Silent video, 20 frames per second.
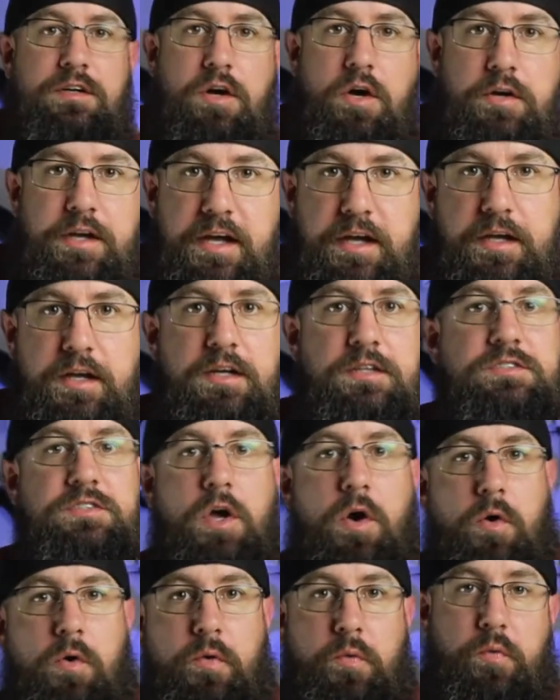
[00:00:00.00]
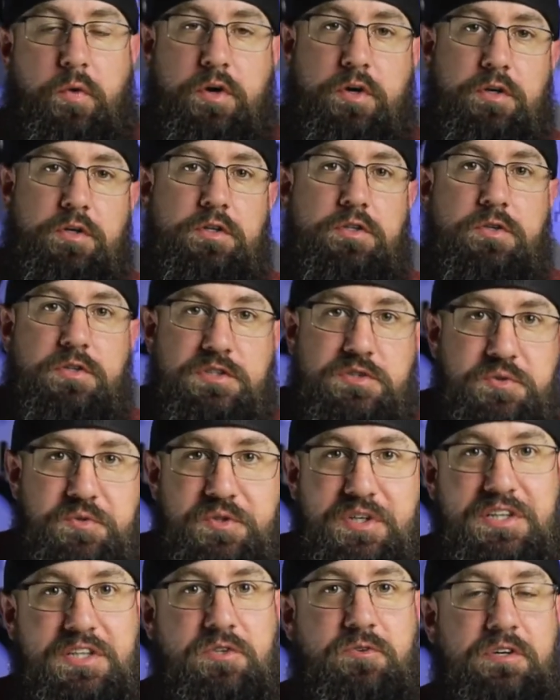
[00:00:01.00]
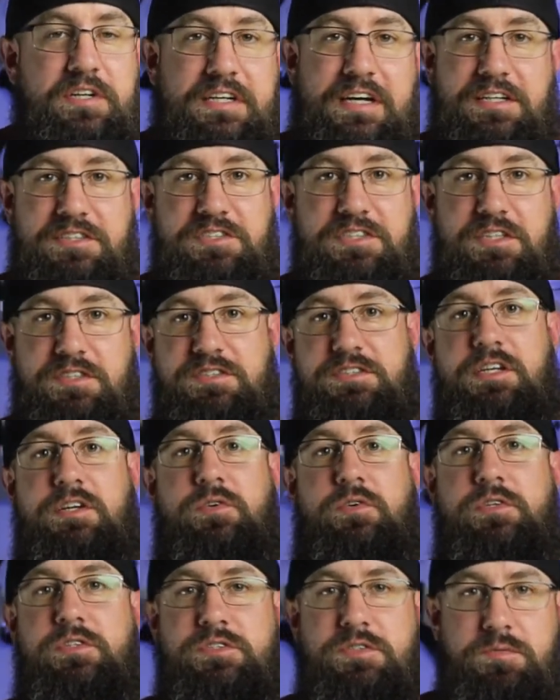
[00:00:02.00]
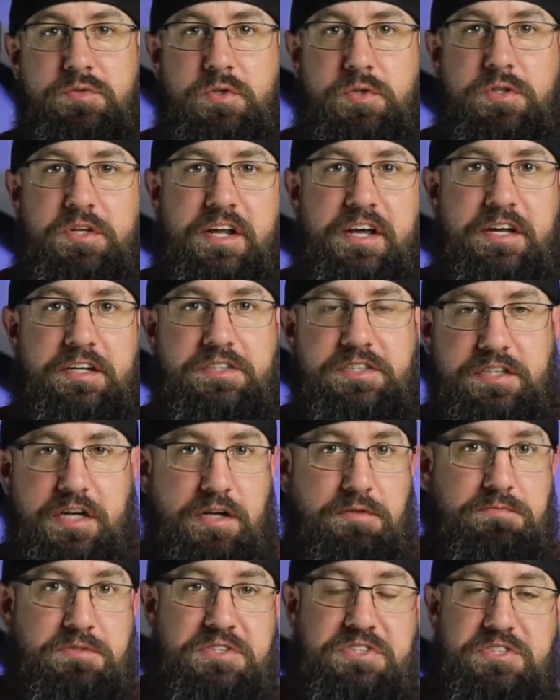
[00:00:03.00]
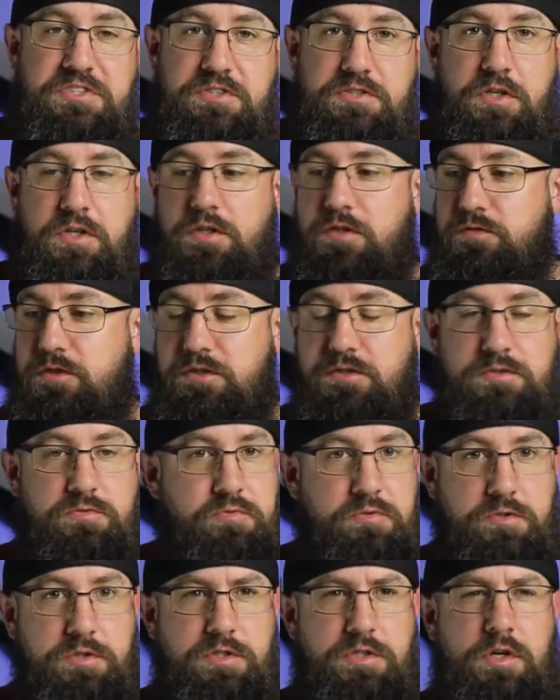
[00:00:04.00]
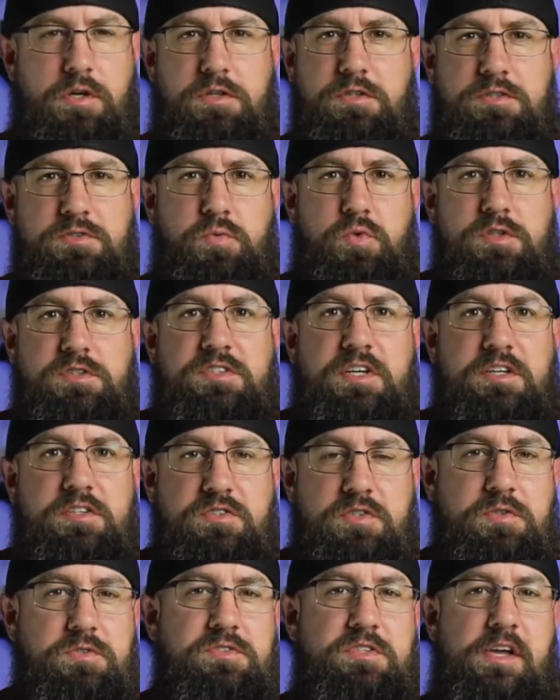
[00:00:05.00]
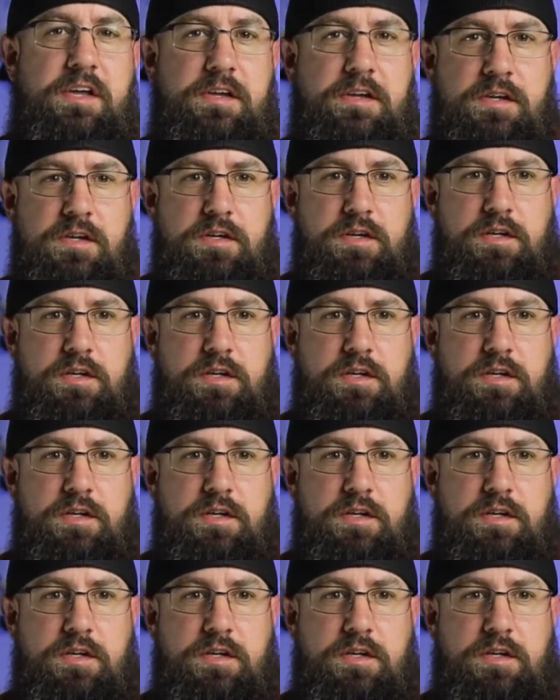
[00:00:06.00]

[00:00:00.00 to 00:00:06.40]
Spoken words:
Okay, so we're going to do this really quick. I just now ordered some DoorDash. I'm starving. We'll call this One Take Tuesday.